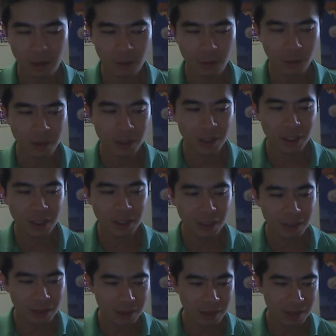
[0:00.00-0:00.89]
when she
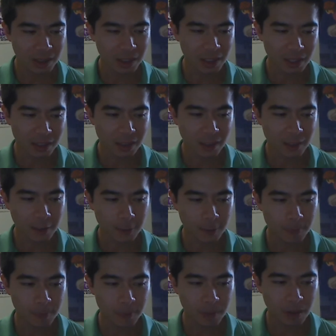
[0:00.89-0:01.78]
does a scene
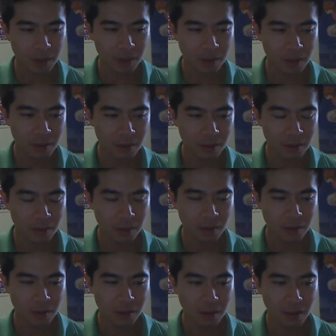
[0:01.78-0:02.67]
in
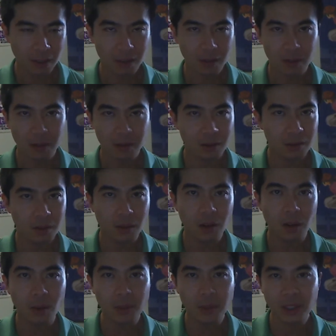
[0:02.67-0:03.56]
like the
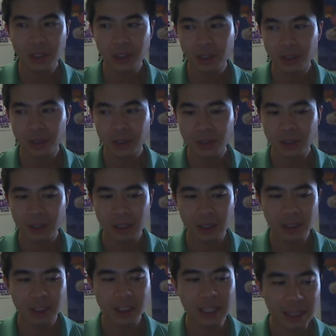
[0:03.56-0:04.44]
comedy show,
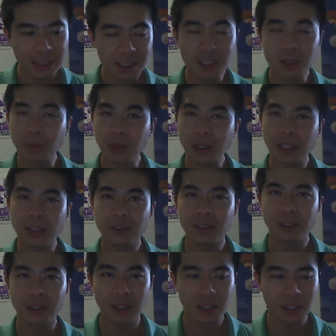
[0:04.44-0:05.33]
she has to believe
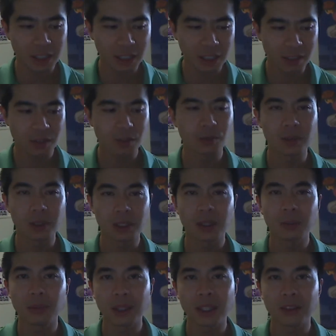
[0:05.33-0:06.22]
it. Like she has to
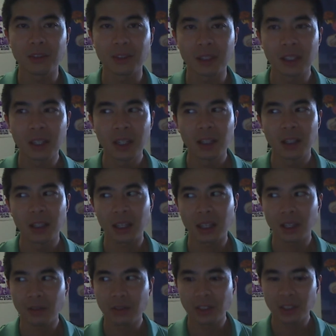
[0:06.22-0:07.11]
really believe it.
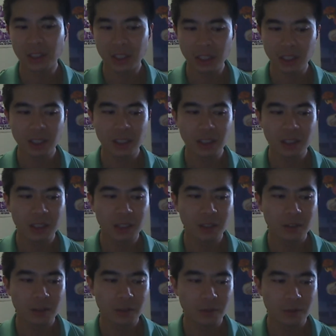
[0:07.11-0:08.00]
Like if she
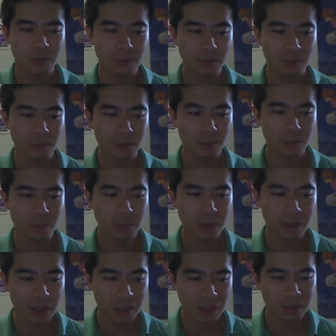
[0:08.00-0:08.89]

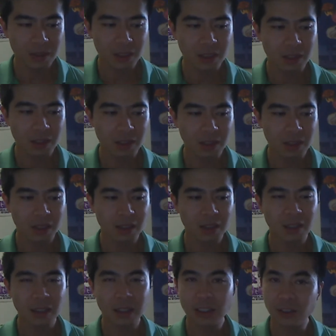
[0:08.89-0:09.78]
believes it,
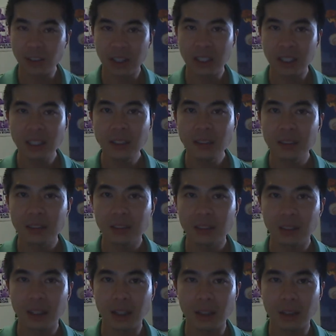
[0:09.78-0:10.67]
then it's funny.
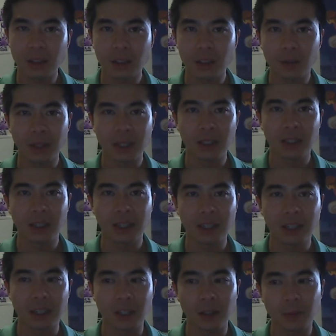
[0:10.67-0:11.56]
Like, you know what I mean?
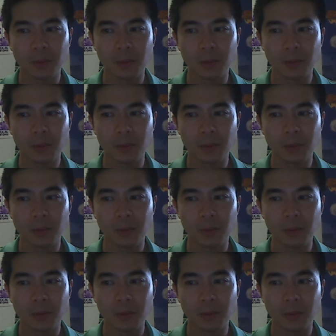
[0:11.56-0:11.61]
Like